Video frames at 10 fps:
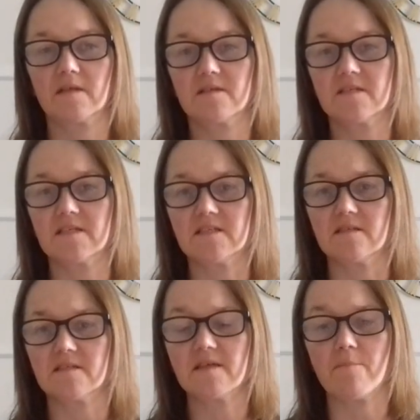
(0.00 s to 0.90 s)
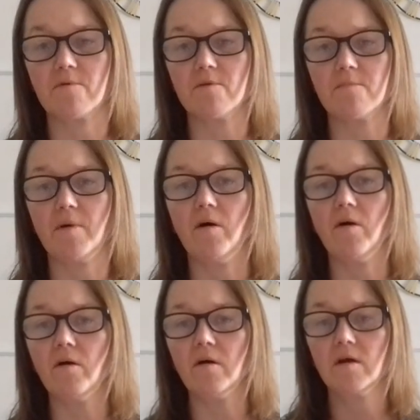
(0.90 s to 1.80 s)
you sit in a separate
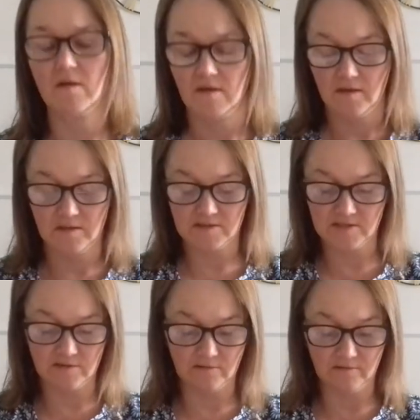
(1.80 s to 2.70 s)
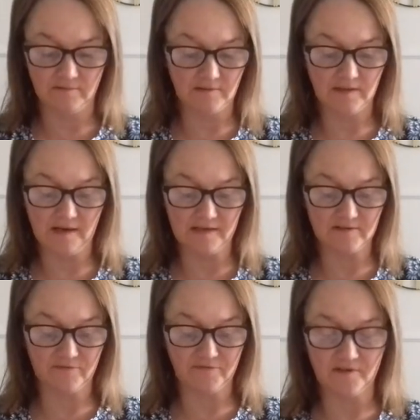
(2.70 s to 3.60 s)
part until like
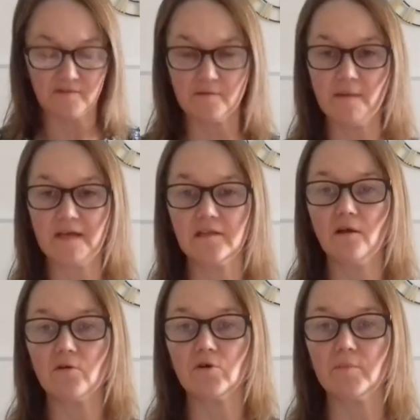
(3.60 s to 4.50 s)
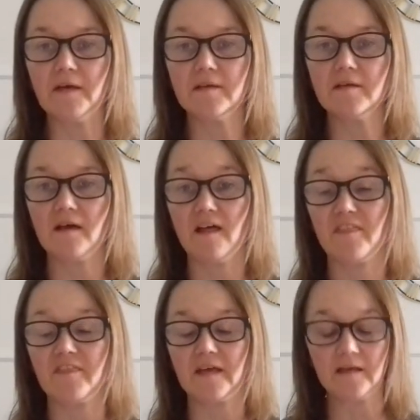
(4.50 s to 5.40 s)
the main lot come in, I
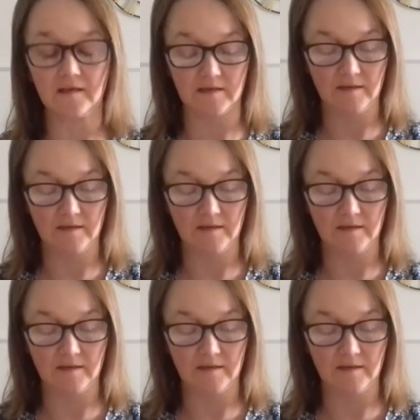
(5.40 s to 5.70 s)
think.